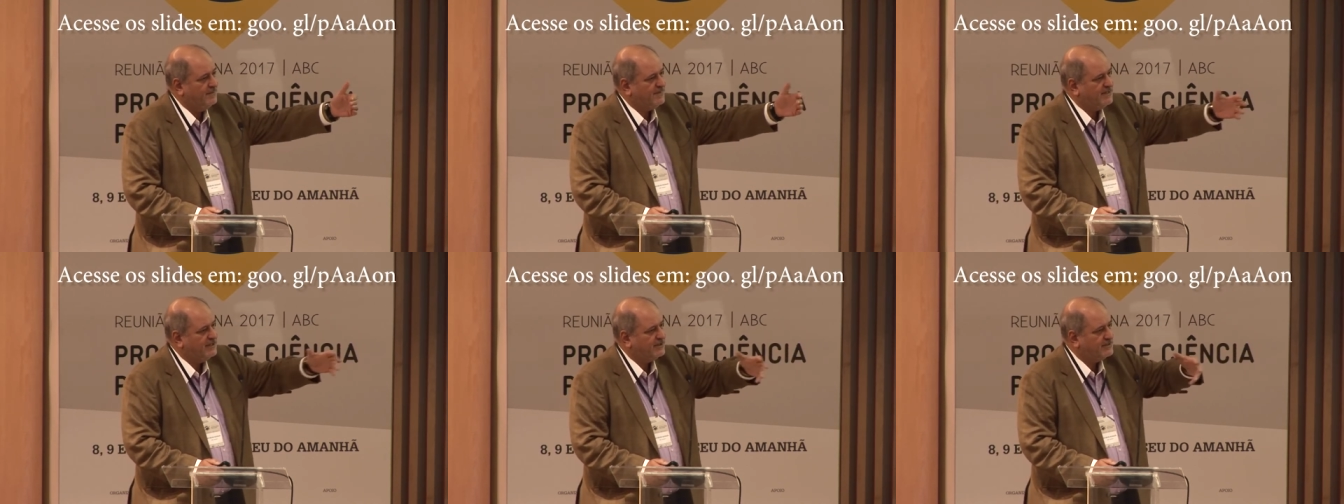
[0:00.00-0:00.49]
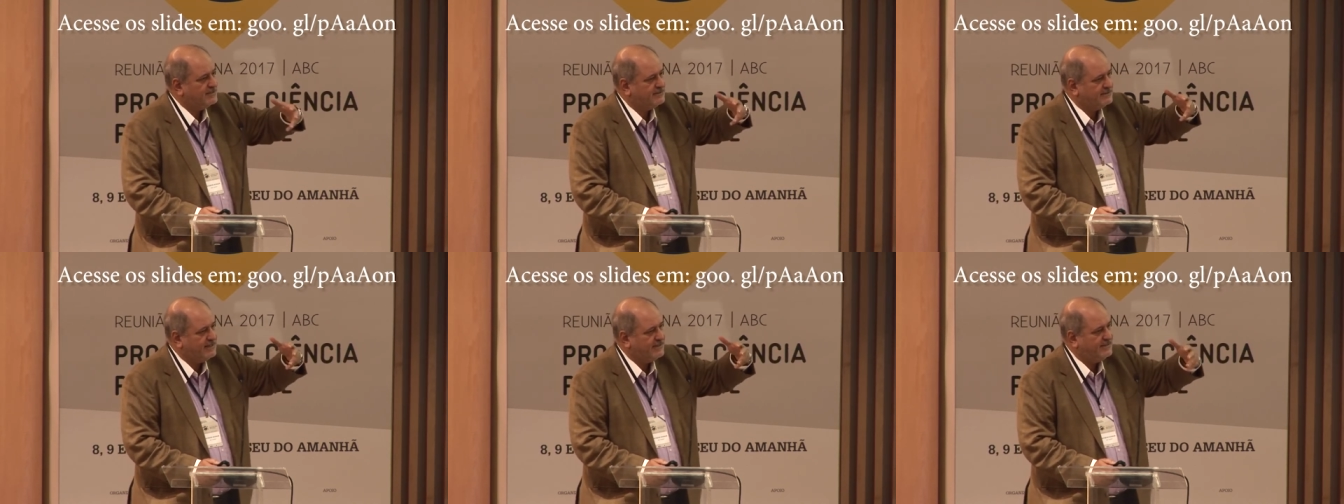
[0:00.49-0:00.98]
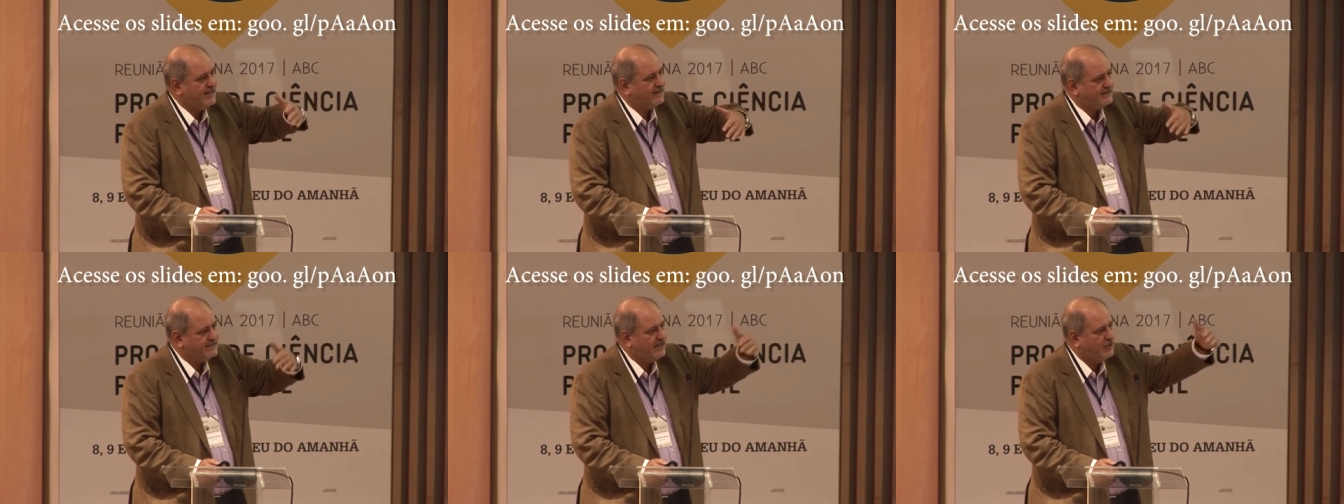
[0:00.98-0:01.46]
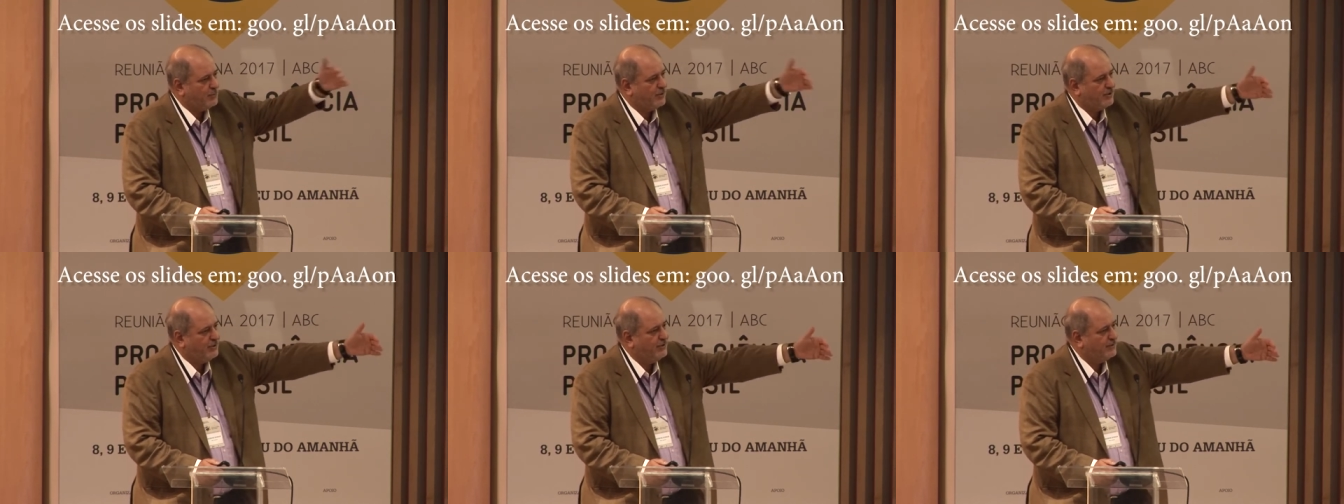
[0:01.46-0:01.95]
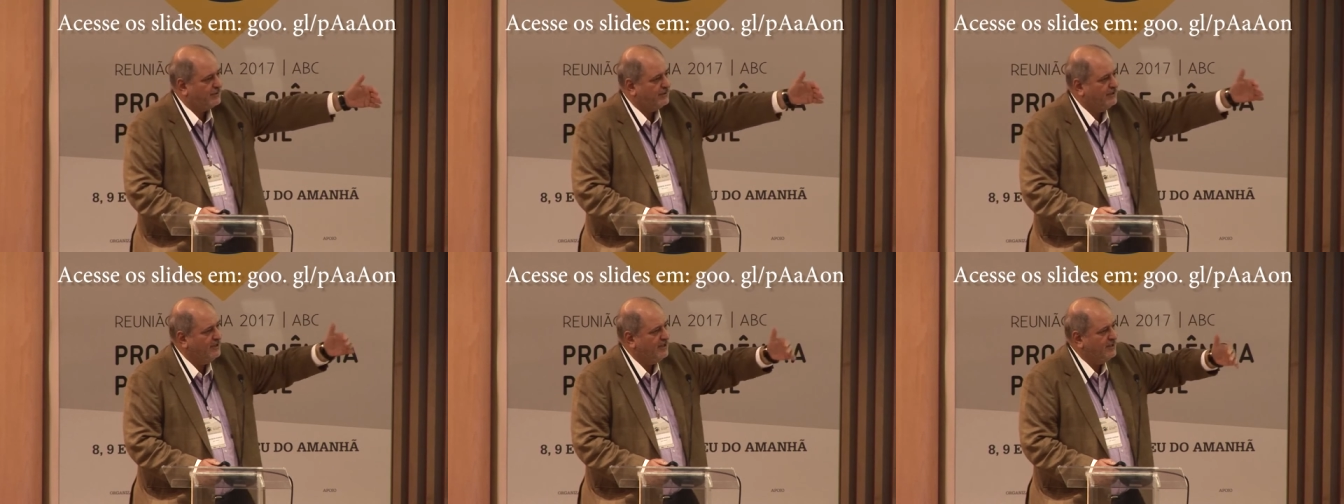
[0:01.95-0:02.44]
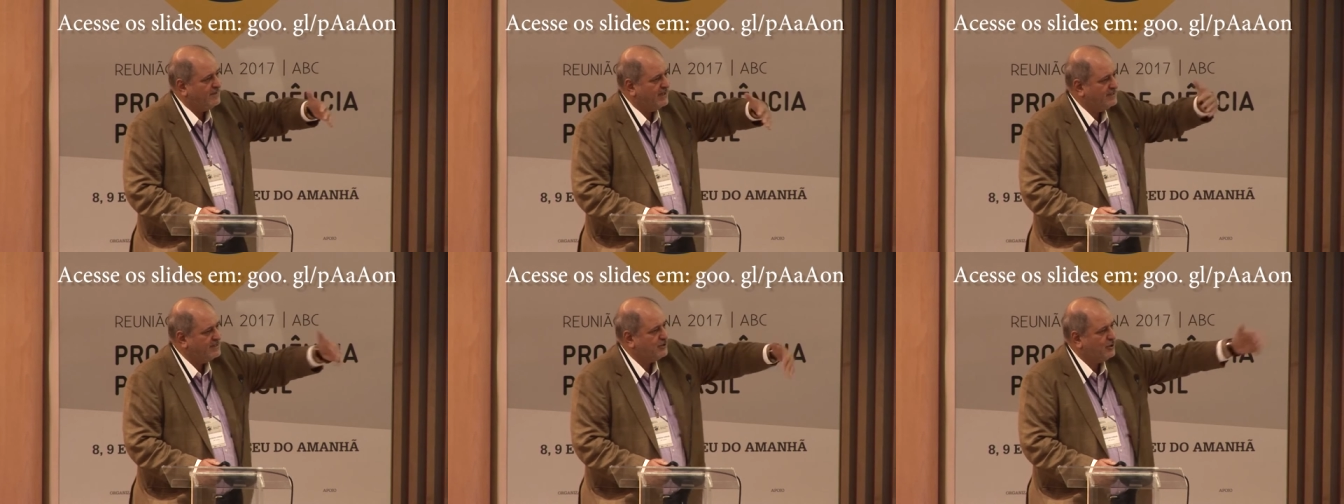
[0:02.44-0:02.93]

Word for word: But they don't dare say the word cure, but it is a